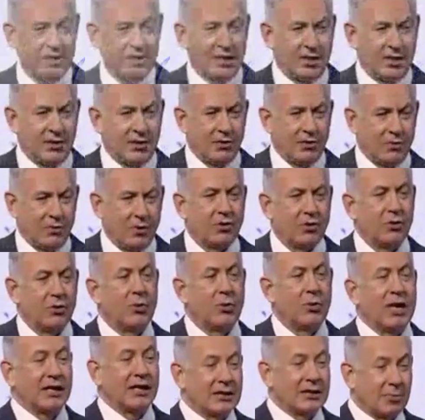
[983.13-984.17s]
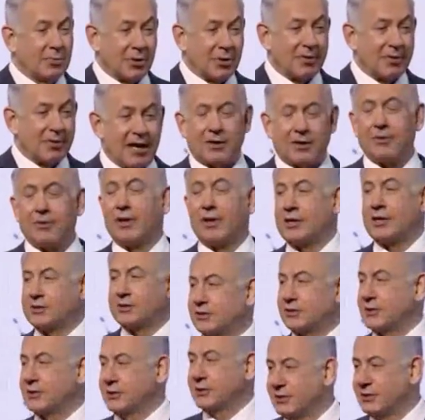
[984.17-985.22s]
with whom we had diplomatic relations.
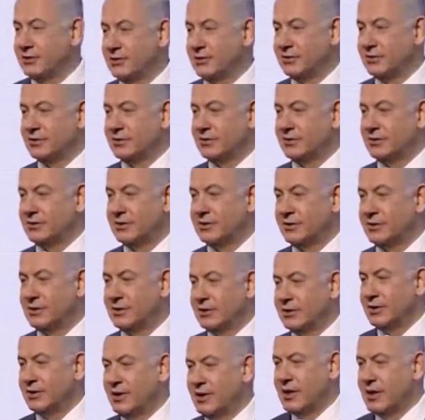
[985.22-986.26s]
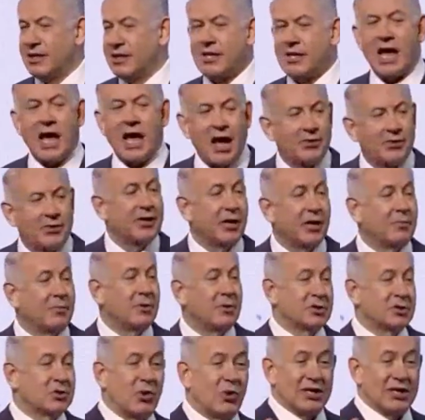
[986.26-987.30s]
Now the number
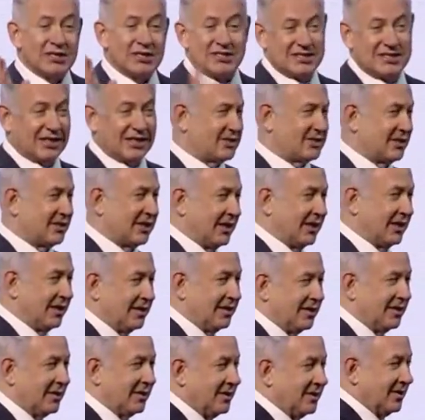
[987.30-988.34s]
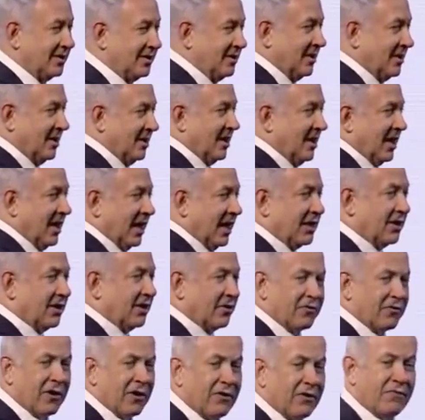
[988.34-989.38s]
is 160, and there are
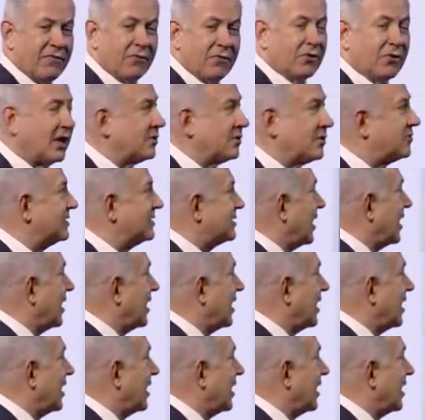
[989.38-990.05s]
very few countries left.